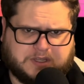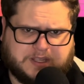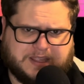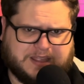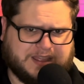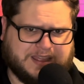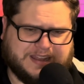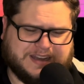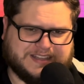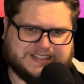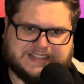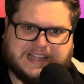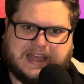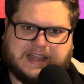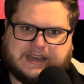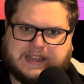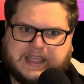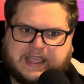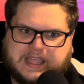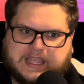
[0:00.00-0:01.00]
It is
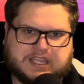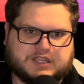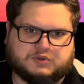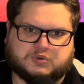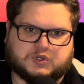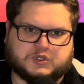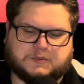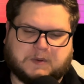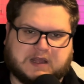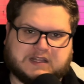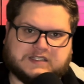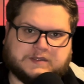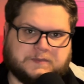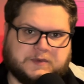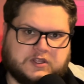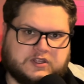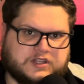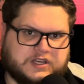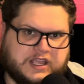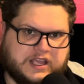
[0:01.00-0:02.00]
not his
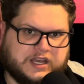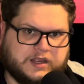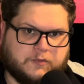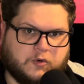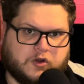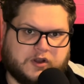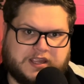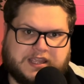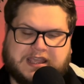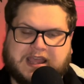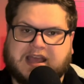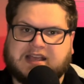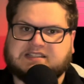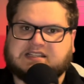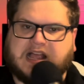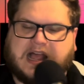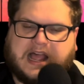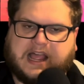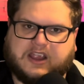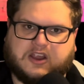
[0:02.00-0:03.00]
responsibility anymore. He has
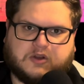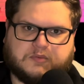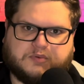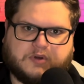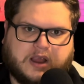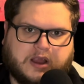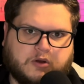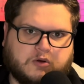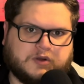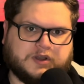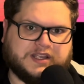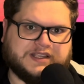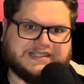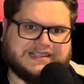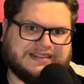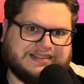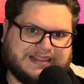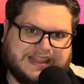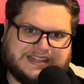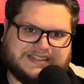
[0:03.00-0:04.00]
higher priorities.
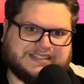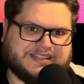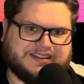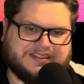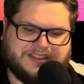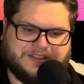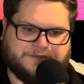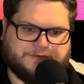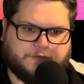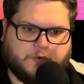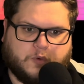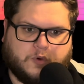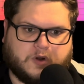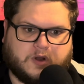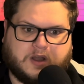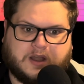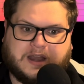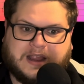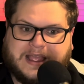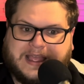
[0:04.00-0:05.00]
Let the
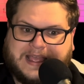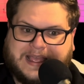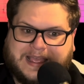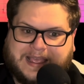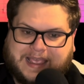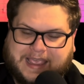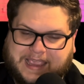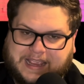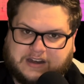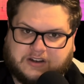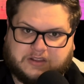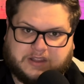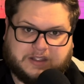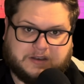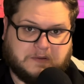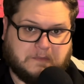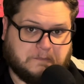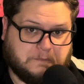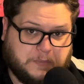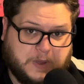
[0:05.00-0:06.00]
Four handle
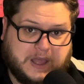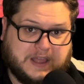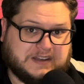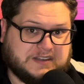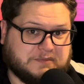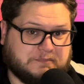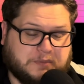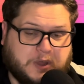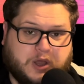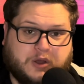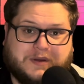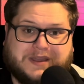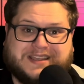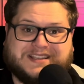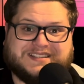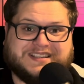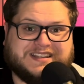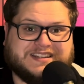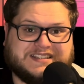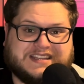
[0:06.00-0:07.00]
it. But Po
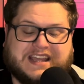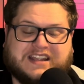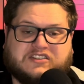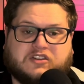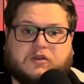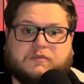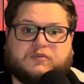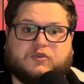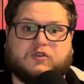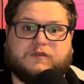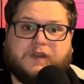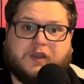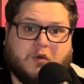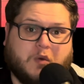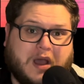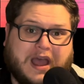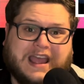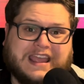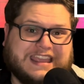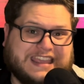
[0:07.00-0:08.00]
is intent on proving
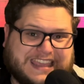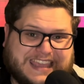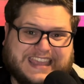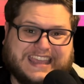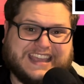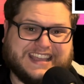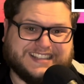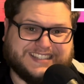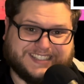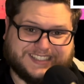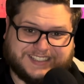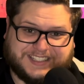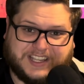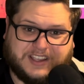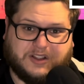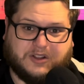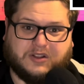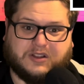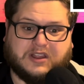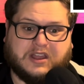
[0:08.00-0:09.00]
why he is
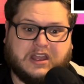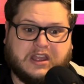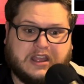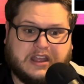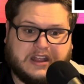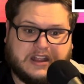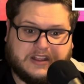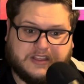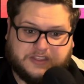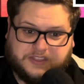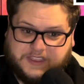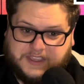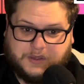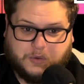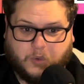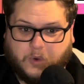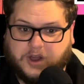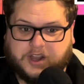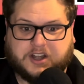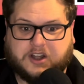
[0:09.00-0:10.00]
still the
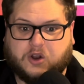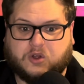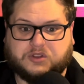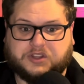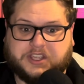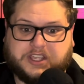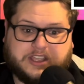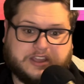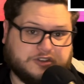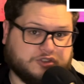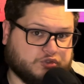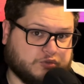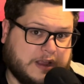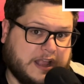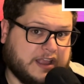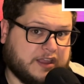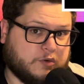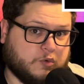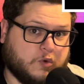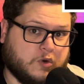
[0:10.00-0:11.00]
one and only
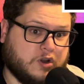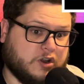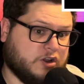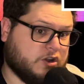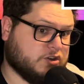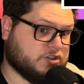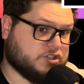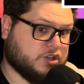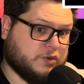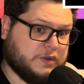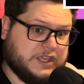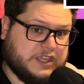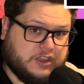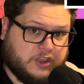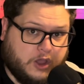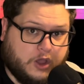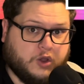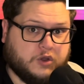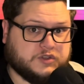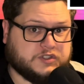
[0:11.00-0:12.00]
Dragon Warrior. So he
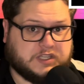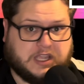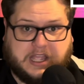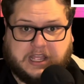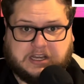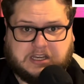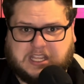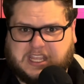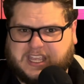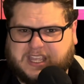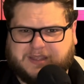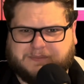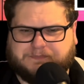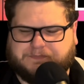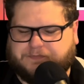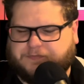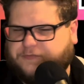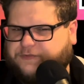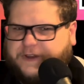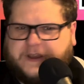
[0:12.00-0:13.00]
goes and he
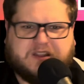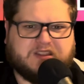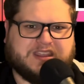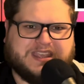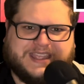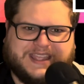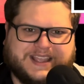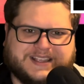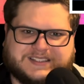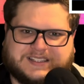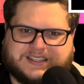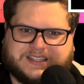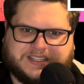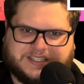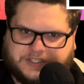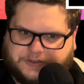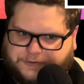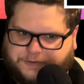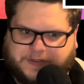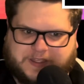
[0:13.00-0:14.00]
fairly easily
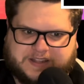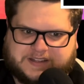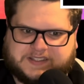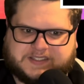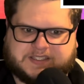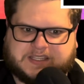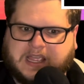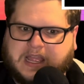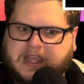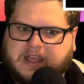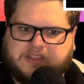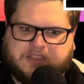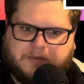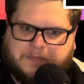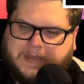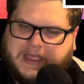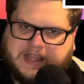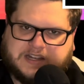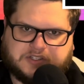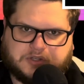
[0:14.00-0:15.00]
defeats the
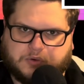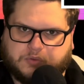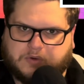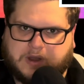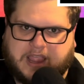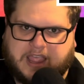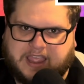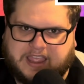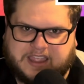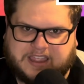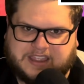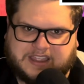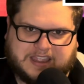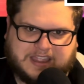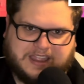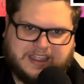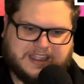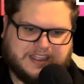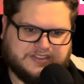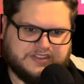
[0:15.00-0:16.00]
Manta Ray
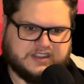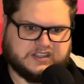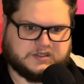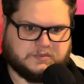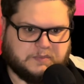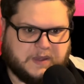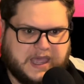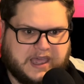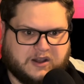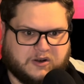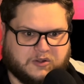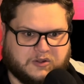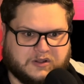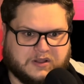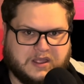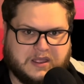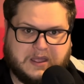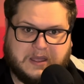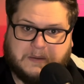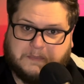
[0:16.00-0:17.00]
in this battle.
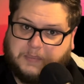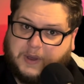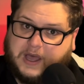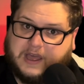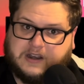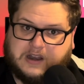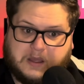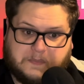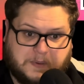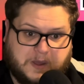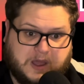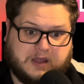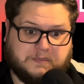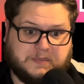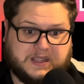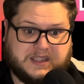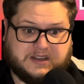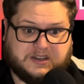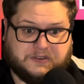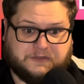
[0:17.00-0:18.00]
But upon
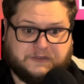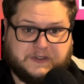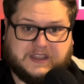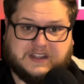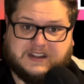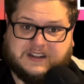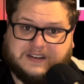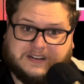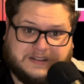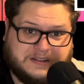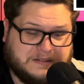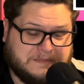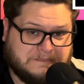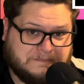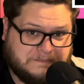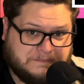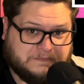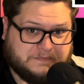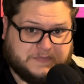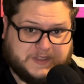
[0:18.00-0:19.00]
being defeated,
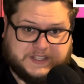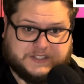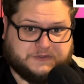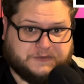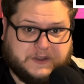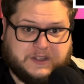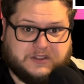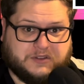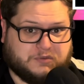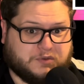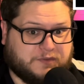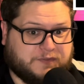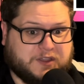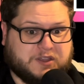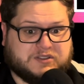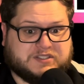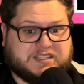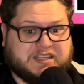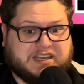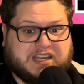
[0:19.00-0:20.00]
this villain
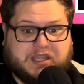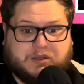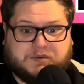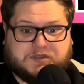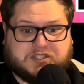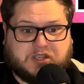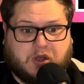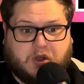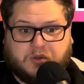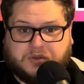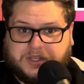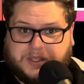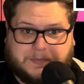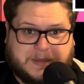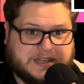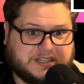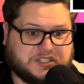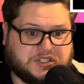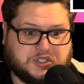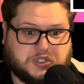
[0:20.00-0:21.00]
reveals that he was only
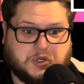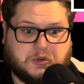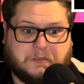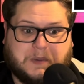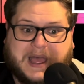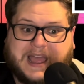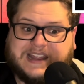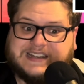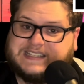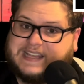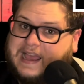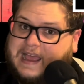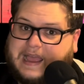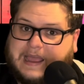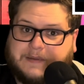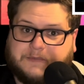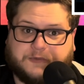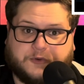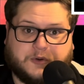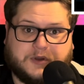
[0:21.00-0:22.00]
meant to buy
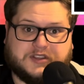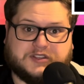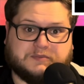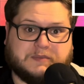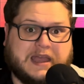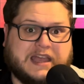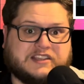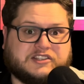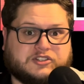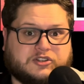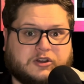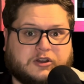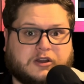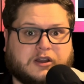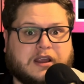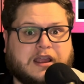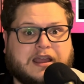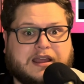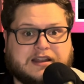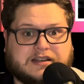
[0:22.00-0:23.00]
time for his
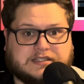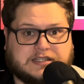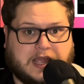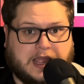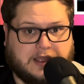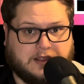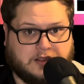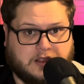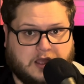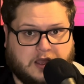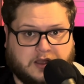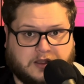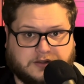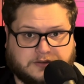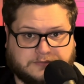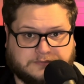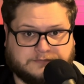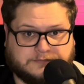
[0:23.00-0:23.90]
master, Tai Lung.